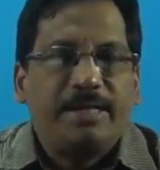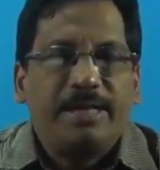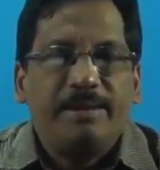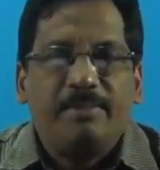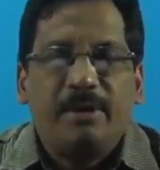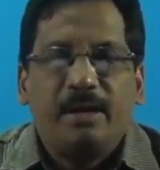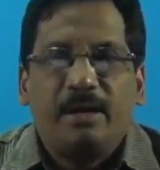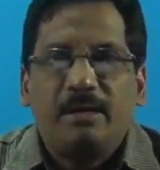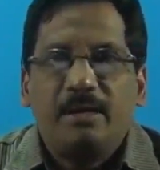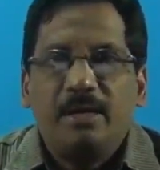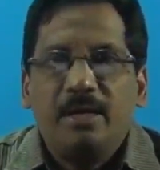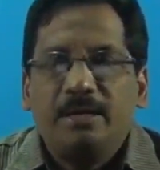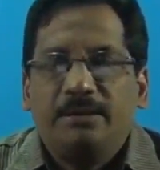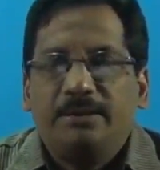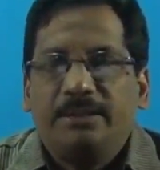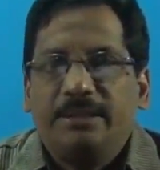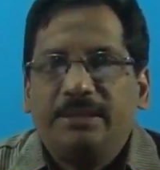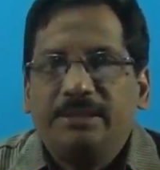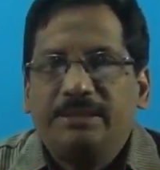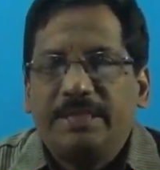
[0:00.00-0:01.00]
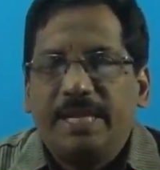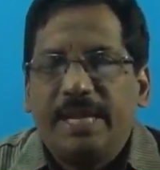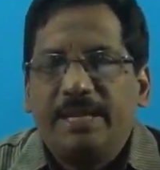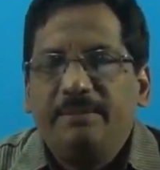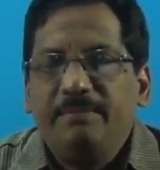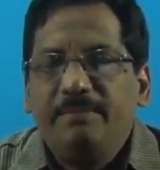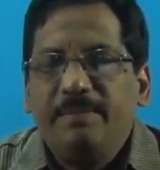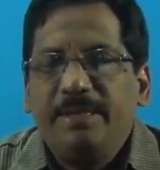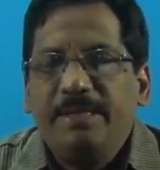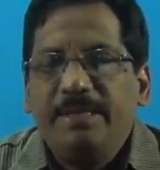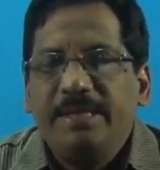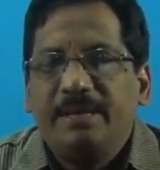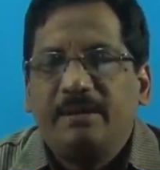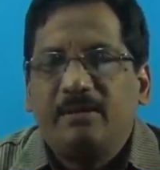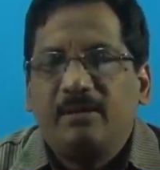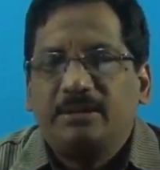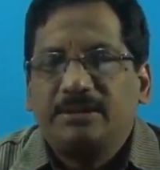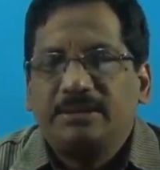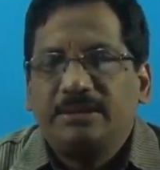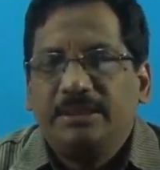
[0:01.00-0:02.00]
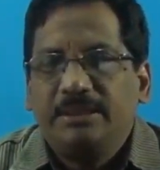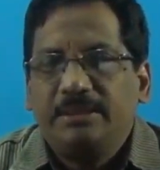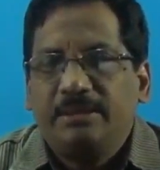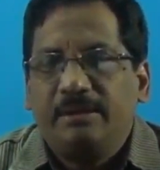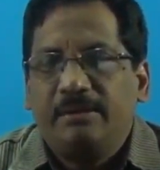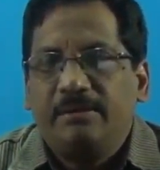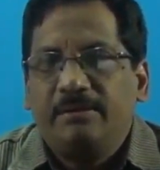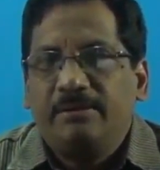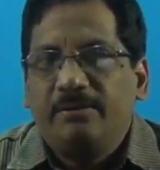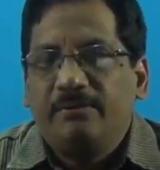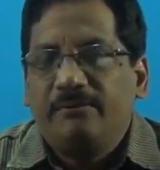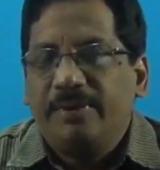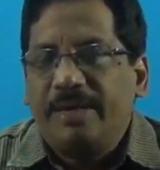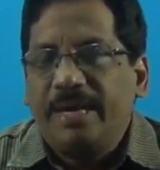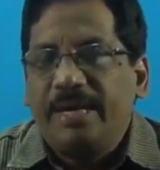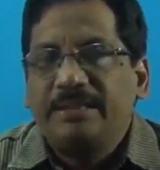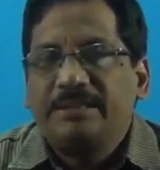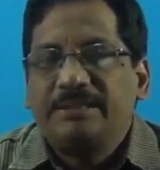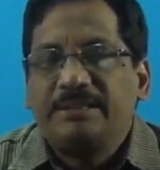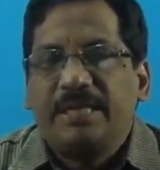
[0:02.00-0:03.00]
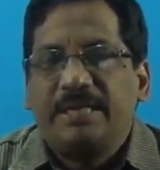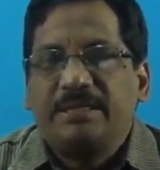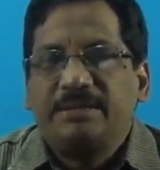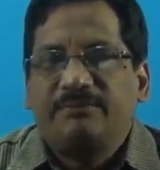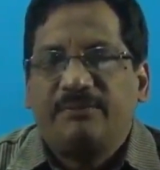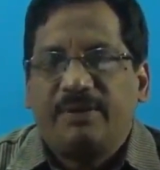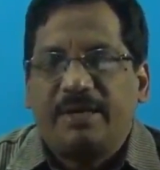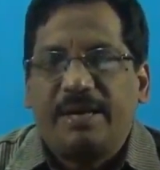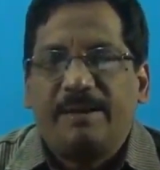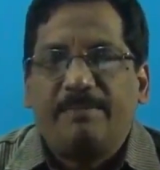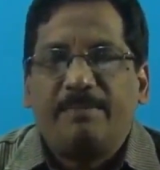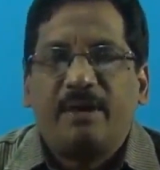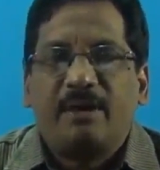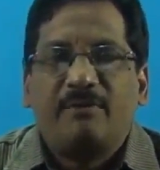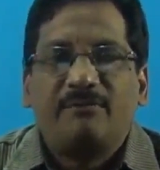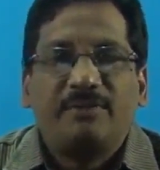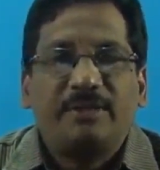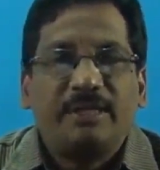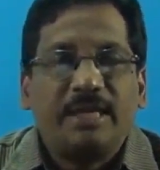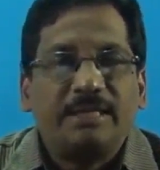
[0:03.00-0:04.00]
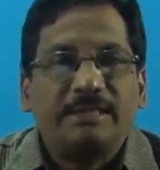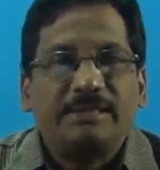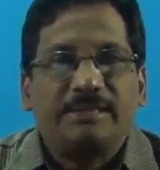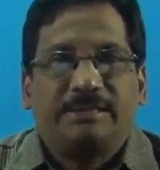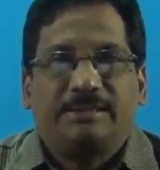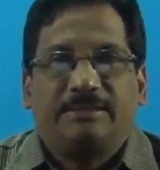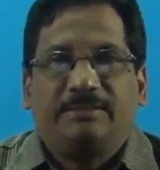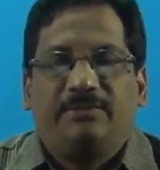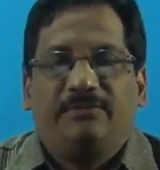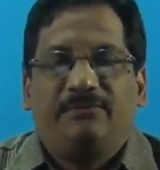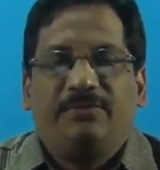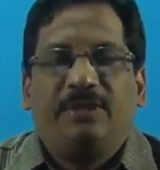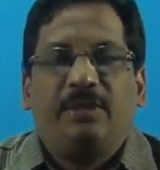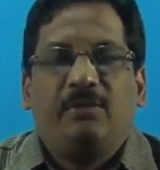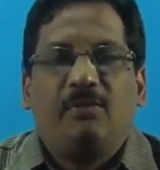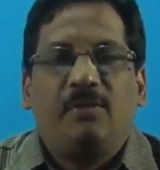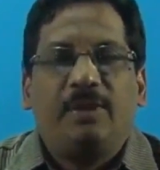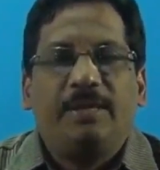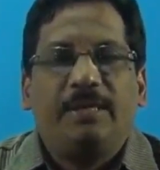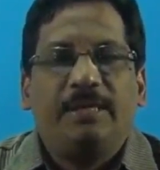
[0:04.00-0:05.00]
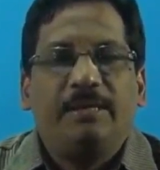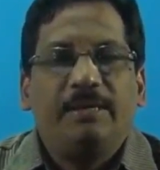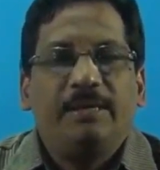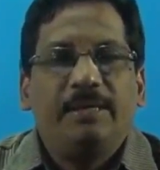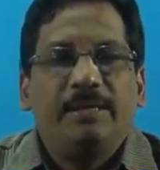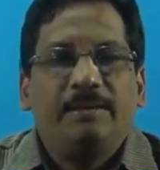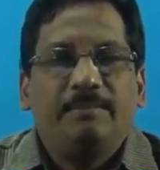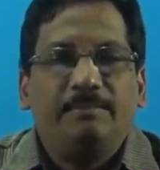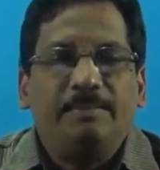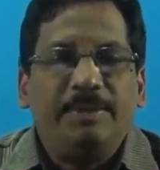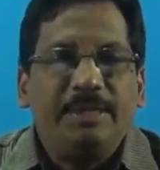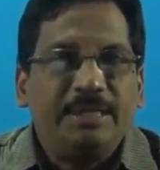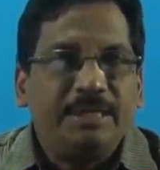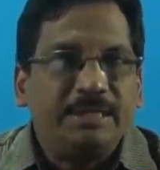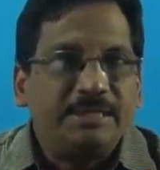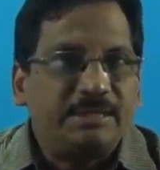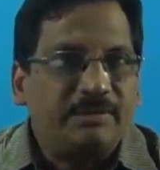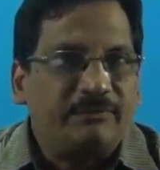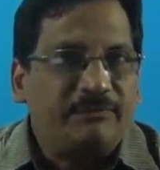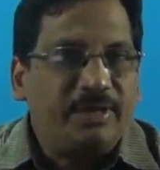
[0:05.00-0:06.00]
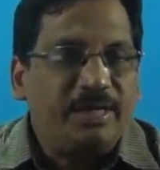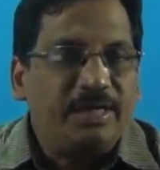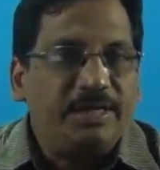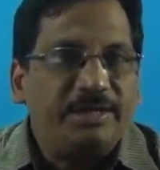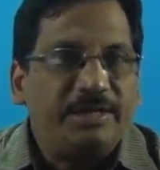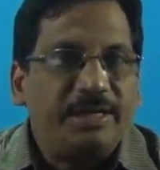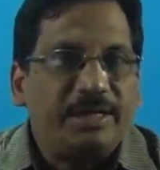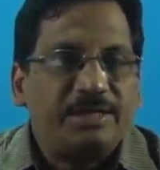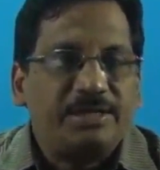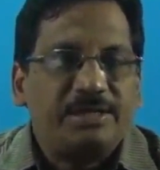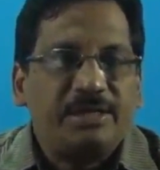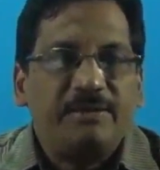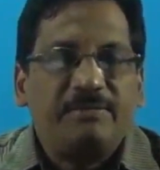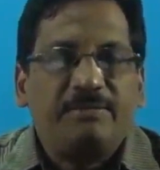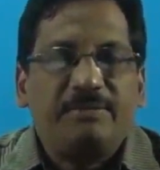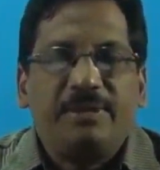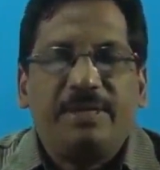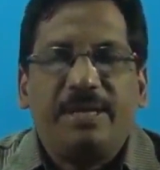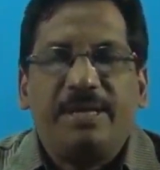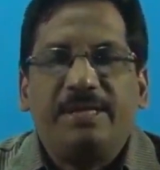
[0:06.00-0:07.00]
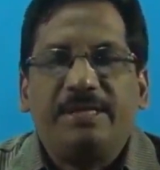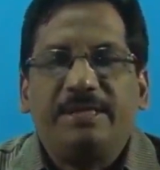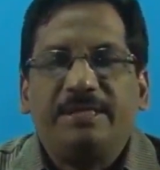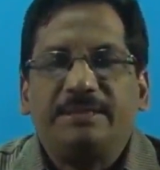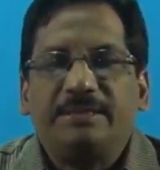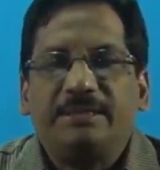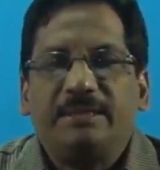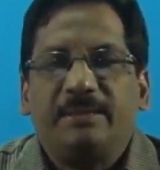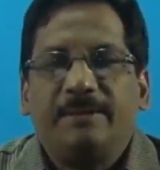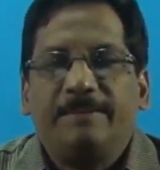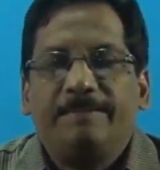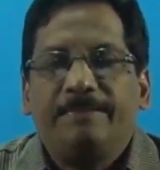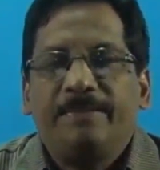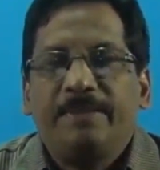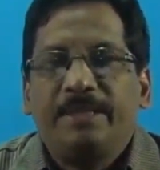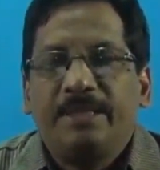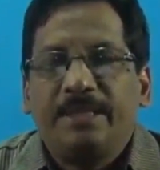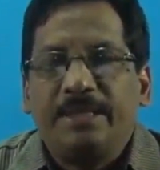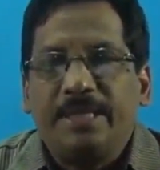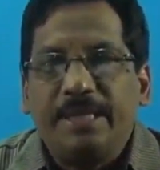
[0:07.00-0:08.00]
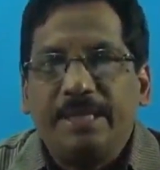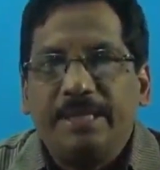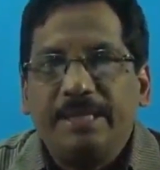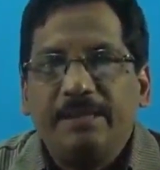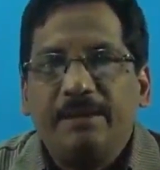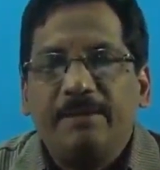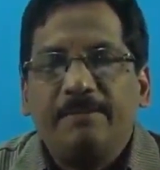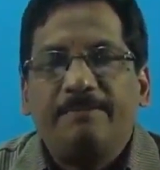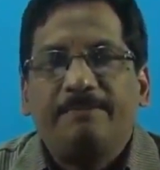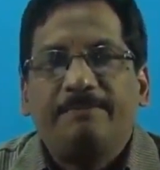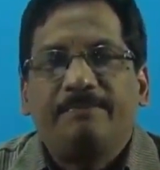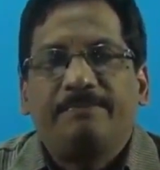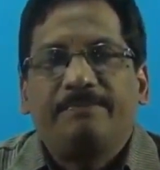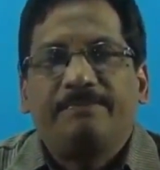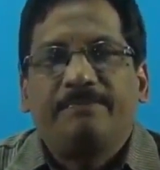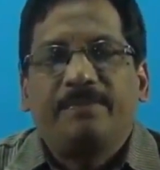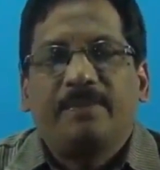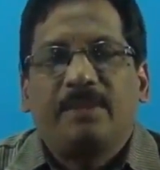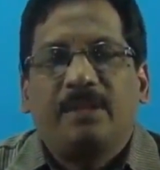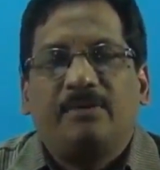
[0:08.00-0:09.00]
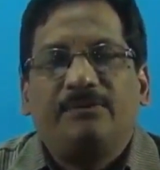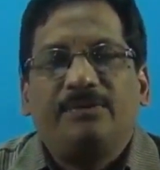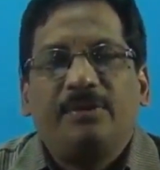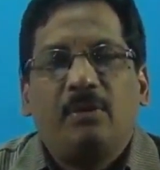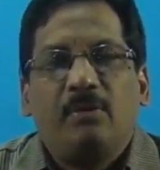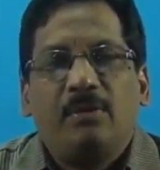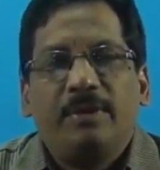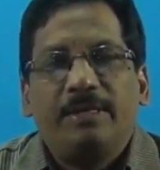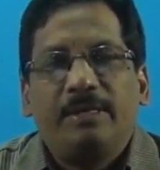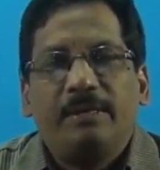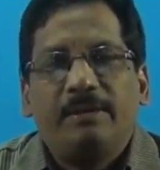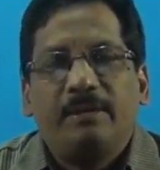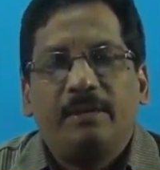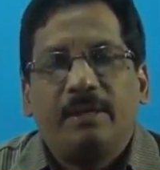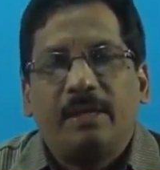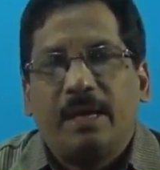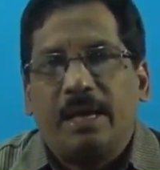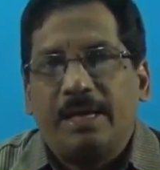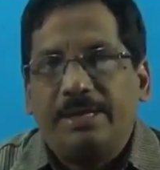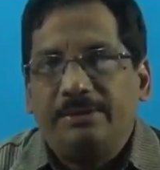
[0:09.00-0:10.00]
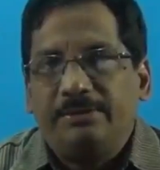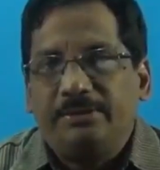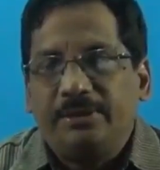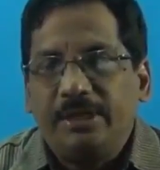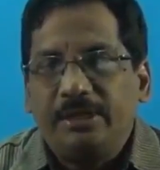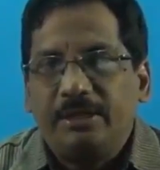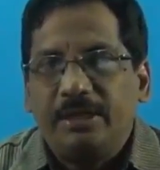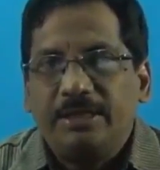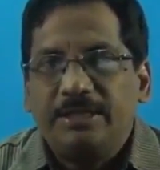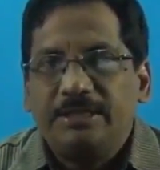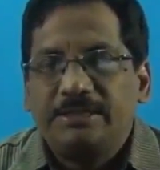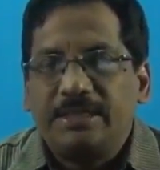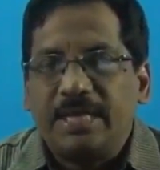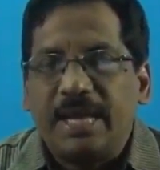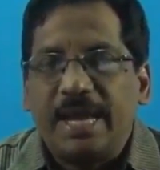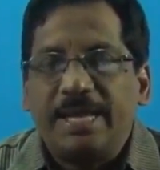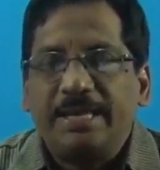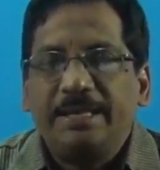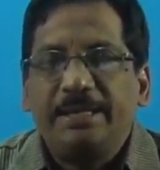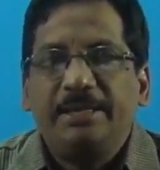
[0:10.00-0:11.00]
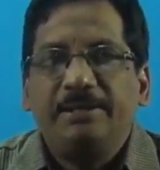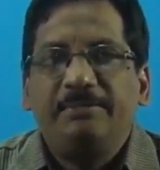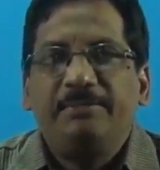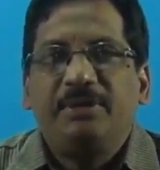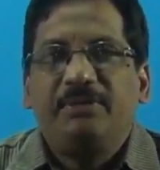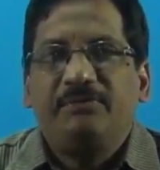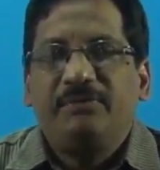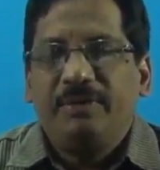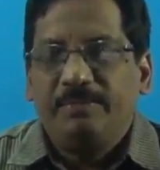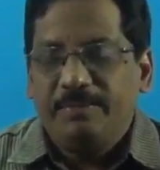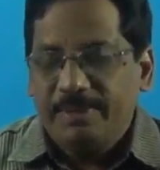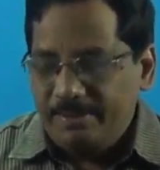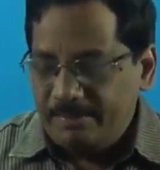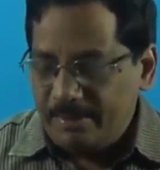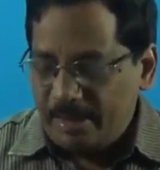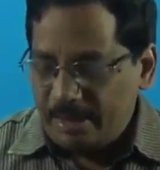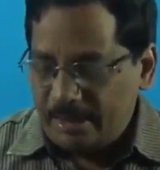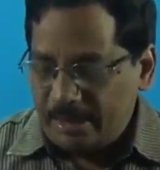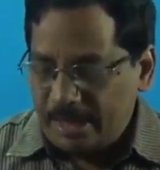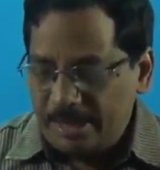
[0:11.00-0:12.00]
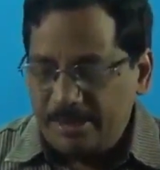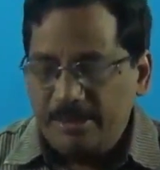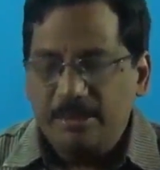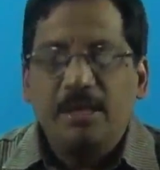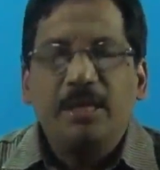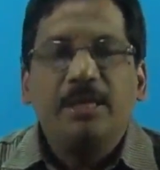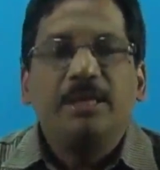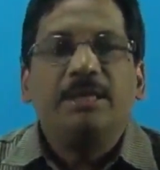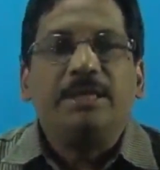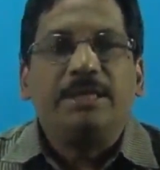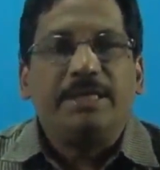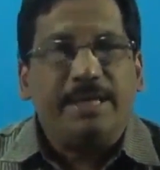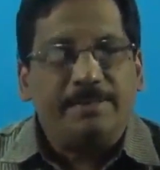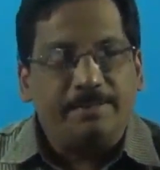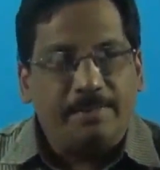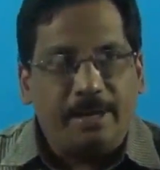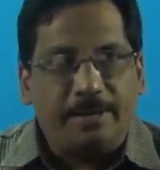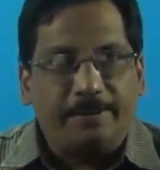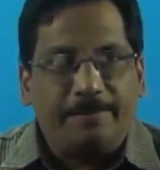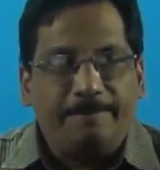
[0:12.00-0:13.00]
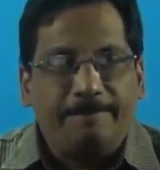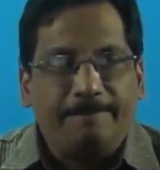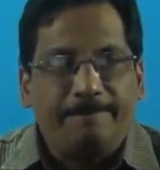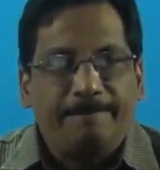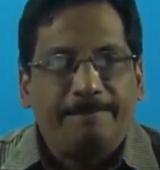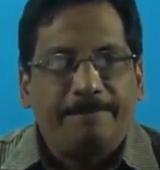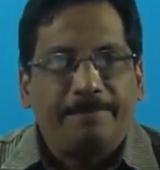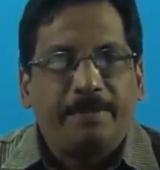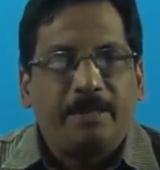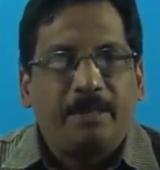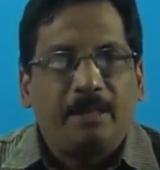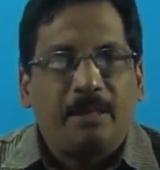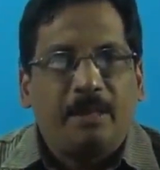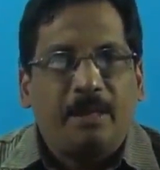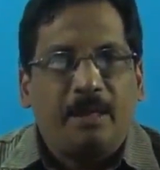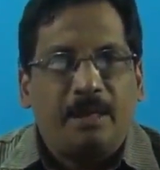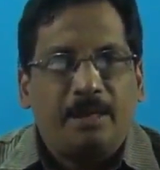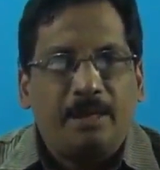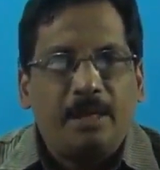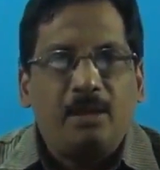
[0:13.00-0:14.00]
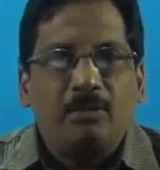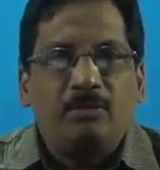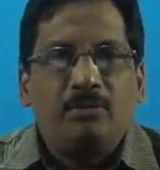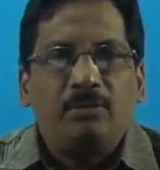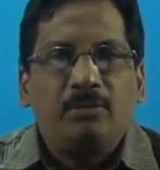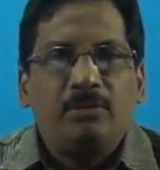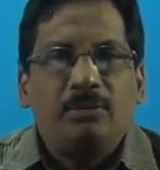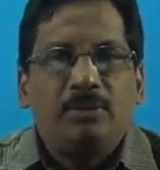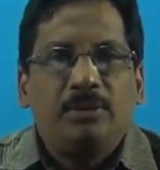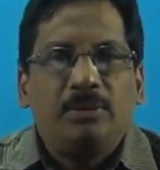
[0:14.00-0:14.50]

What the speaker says: bar, that is NBA cos theta, where N stands for number of turns with the coil, B is the field induction, A is the area of the coil, and theta is angle between B bar and A bar. And now,